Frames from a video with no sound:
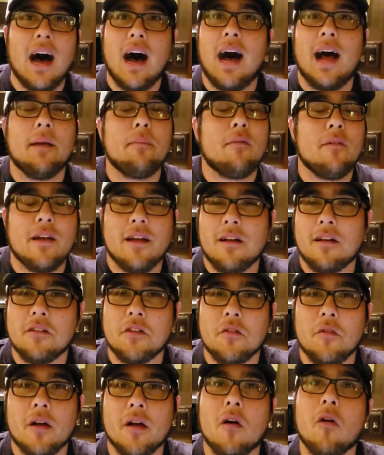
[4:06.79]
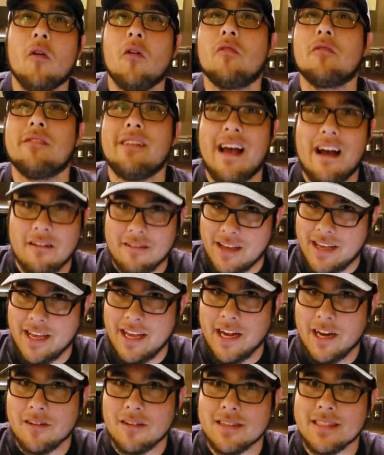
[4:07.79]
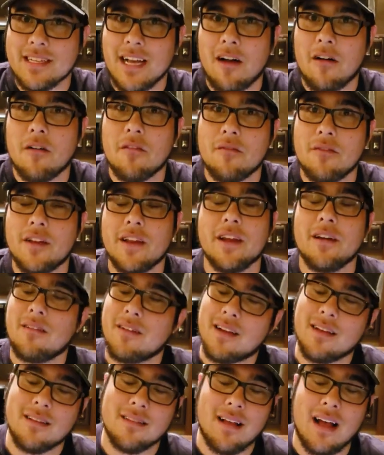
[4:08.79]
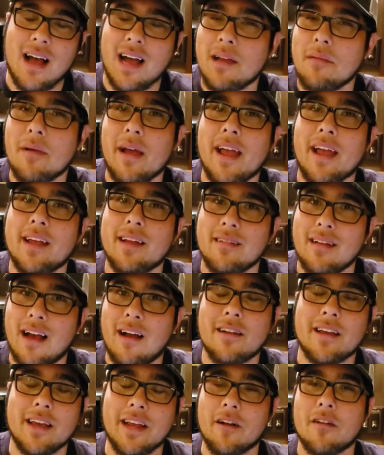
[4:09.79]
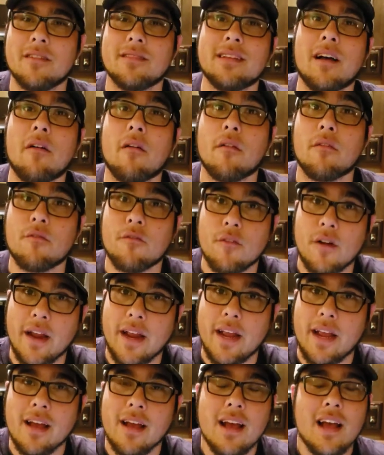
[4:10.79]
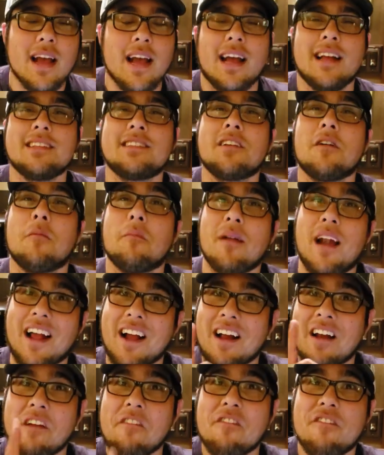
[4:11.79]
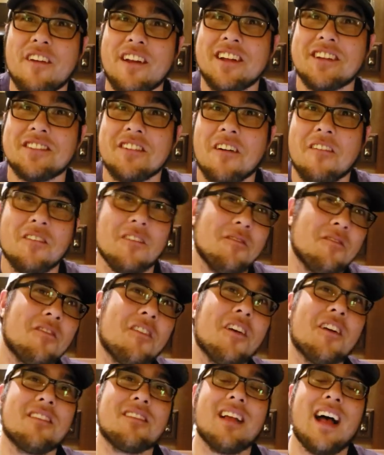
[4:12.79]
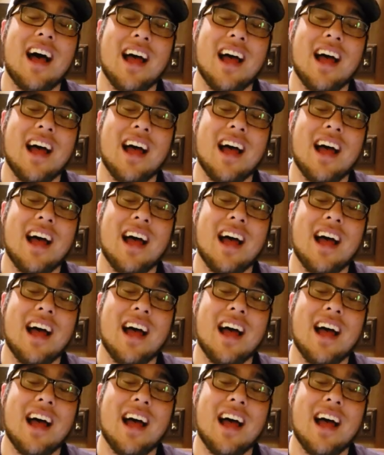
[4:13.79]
I plan on doing a whole Naoki Urasawa video because I'm a Naoki Urasawa freak. And so, but I gotta finish all of them first.